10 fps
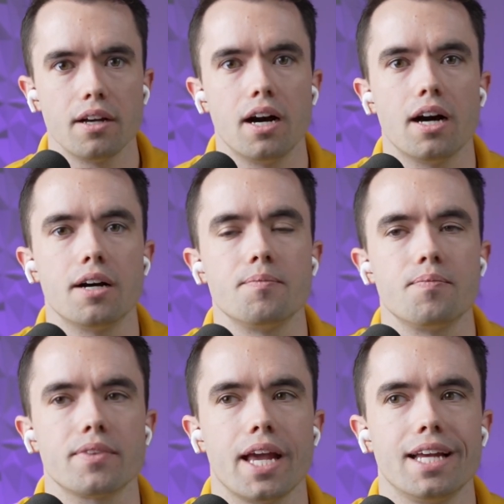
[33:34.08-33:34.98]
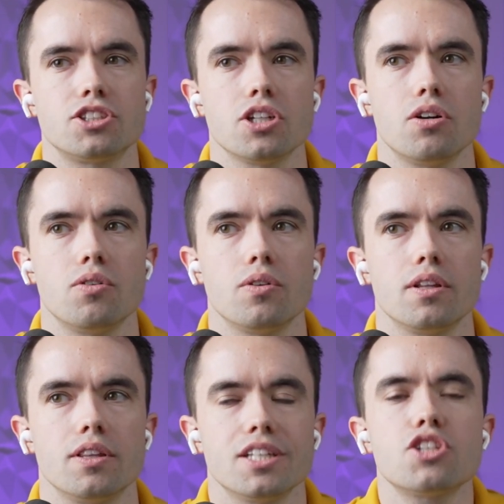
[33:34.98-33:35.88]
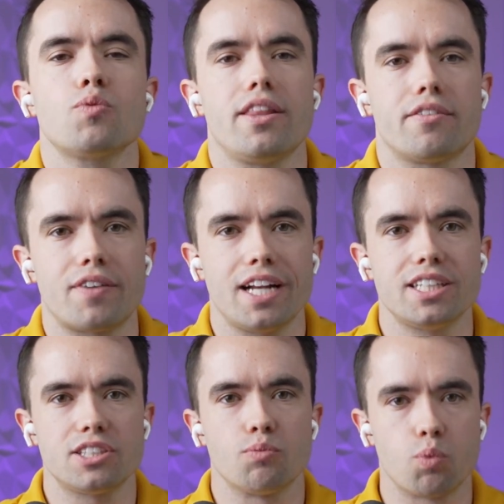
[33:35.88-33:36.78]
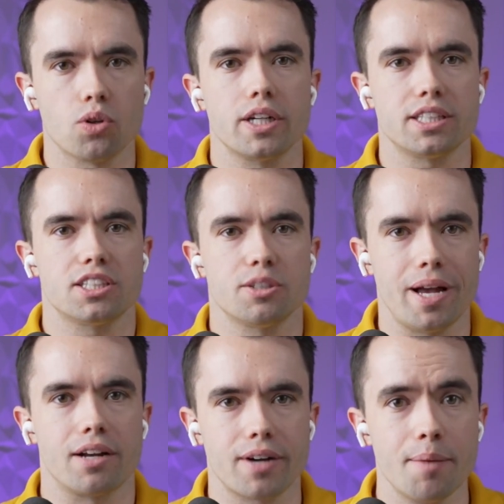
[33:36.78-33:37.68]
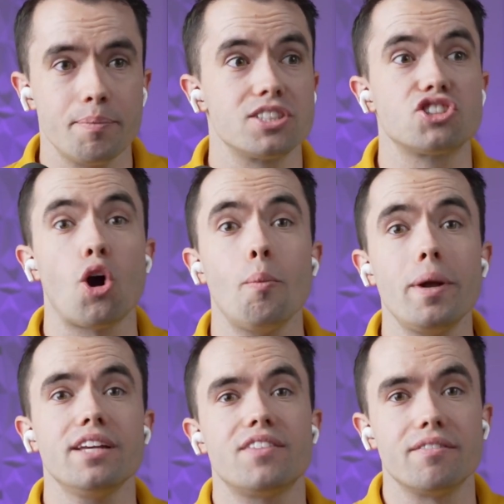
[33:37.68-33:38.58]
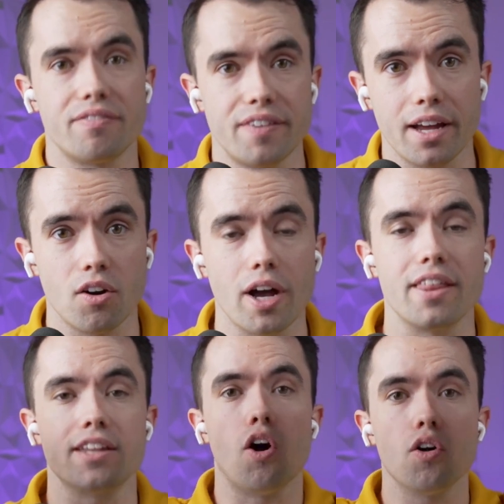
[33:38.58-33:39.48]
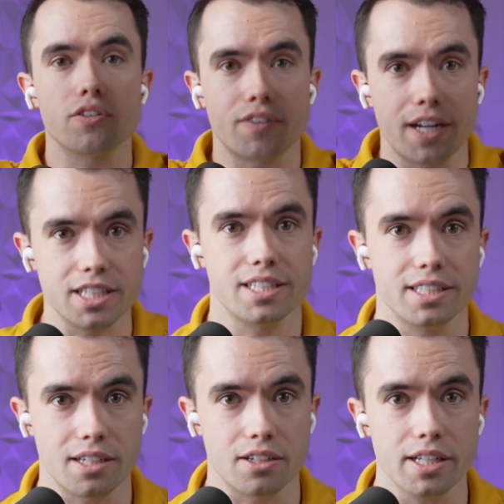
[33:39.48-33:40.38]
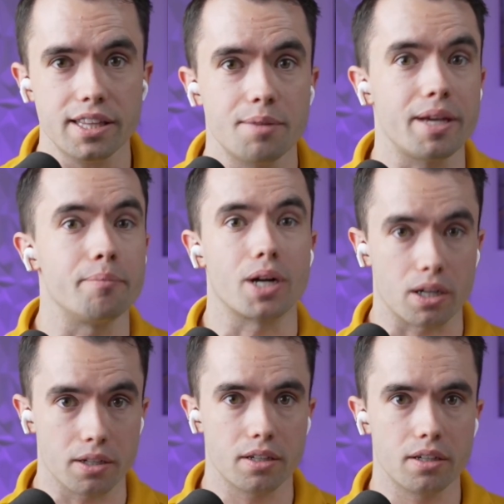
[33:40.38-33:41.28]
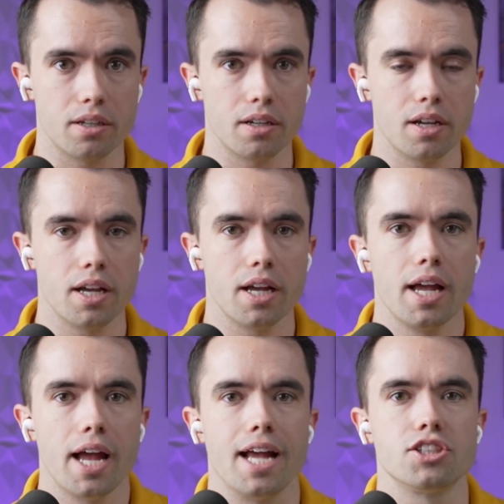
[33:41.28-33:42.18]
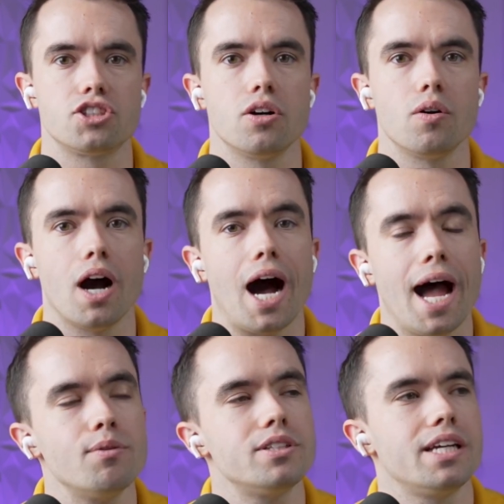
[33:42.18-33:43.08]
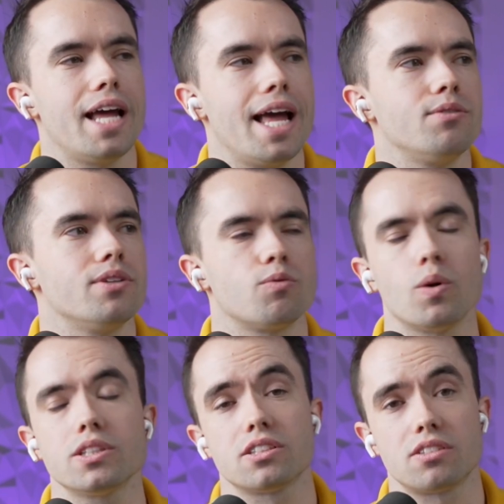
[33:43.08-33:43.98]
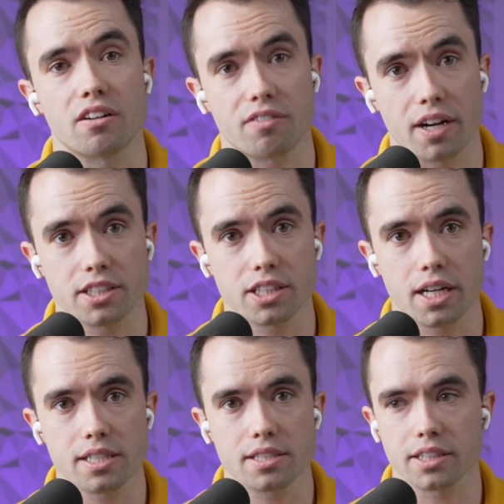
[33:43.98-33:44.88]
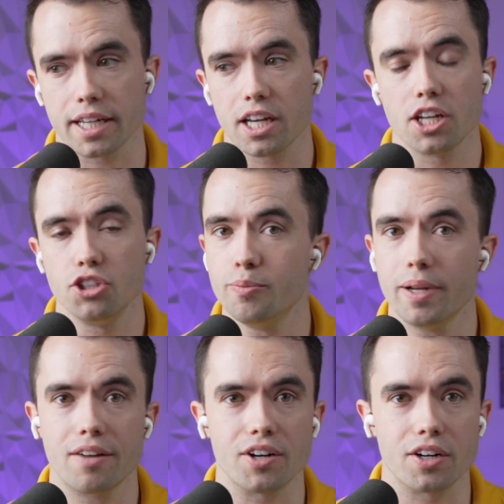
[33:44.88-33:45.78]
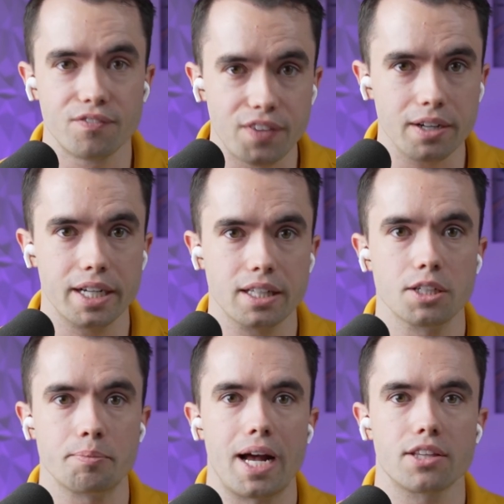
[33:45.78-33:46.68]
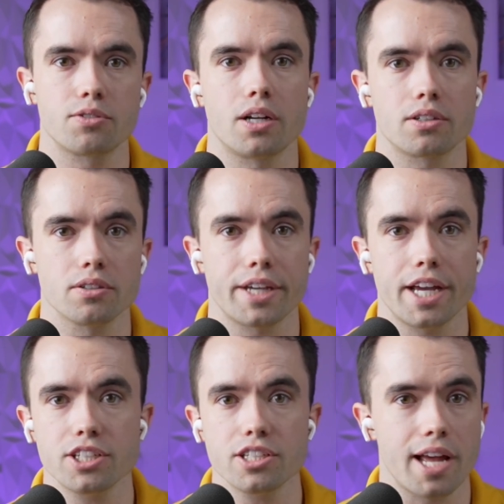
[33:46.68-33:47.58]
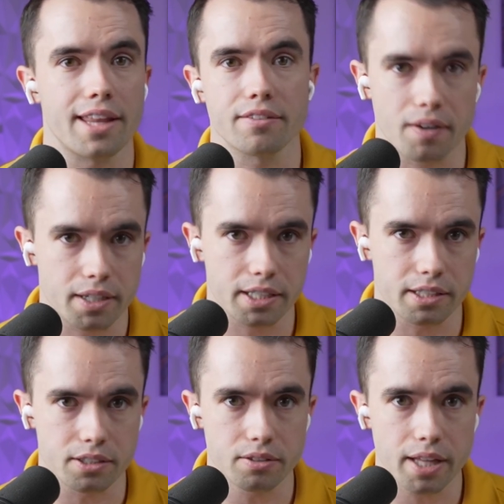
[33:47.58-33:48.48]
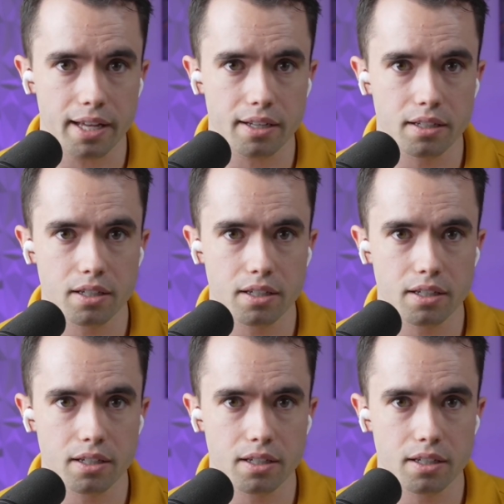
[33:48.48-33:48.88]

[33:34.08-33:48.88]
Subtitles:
And so this is why the franchise world gets such a bad rap, is so many of them fail, and then all the franchisees underneath them get burned. And so I would say to anyone that wants to start a franchise is like, you better have a very clear path to 100 locations and the funding to do that.